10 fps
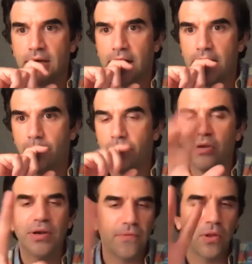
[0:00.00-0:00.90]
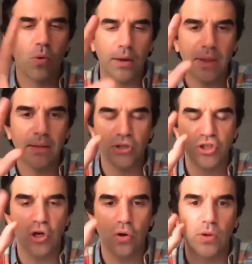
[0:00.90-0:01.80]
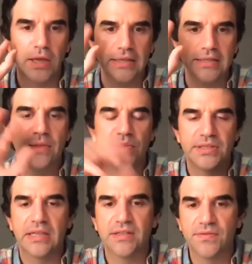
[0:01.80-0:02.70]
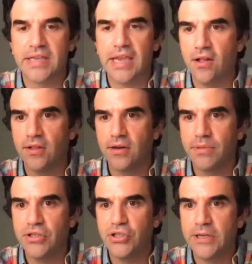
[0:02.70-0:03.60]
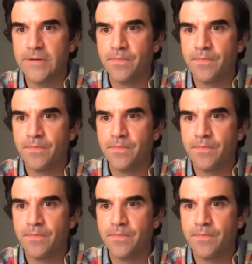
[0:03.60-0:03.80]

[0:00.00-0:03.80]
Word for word: uh, but you definitely want to be able to show like i said the sense of scale in a bg